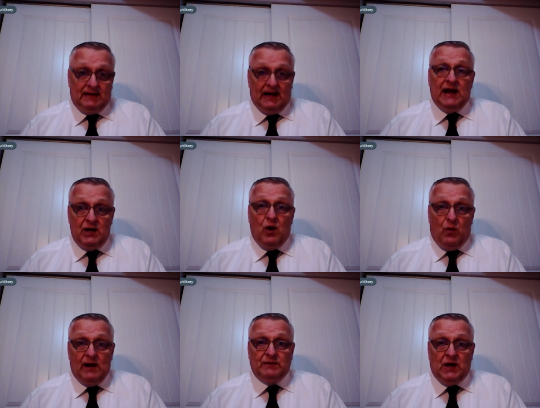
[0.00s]
that I know
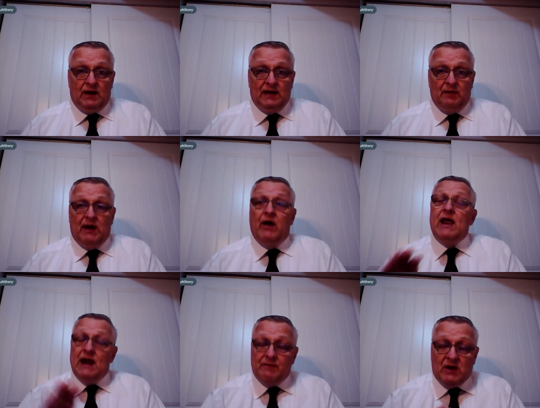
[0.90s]
what I'm talking about,
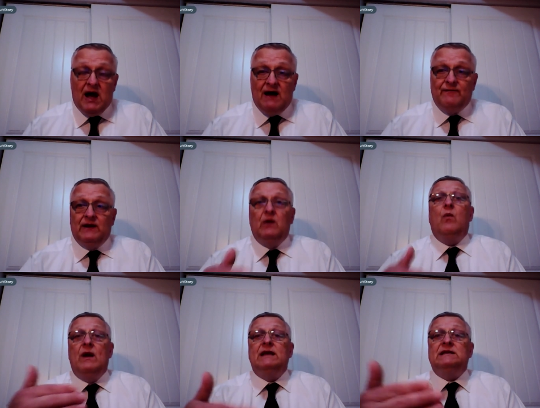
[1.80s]
and I'm confident
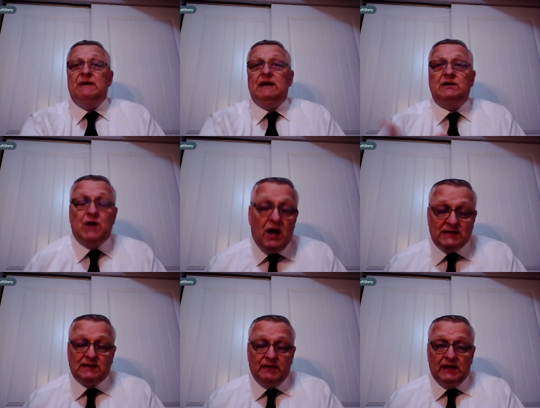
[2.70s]
what is being taught
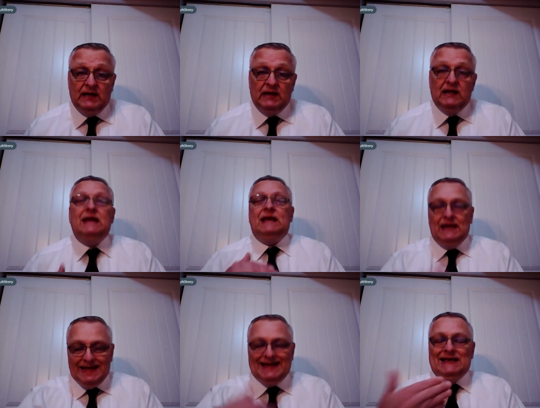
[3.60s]
to me
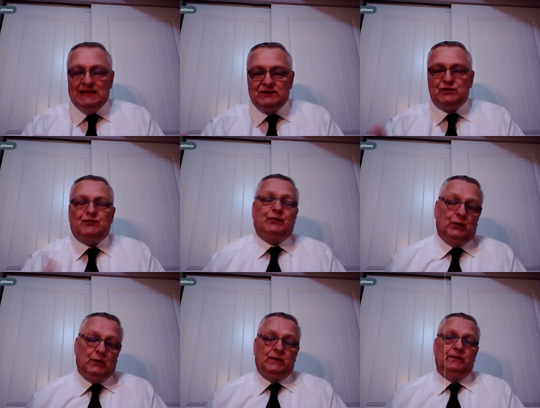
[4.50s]
is true.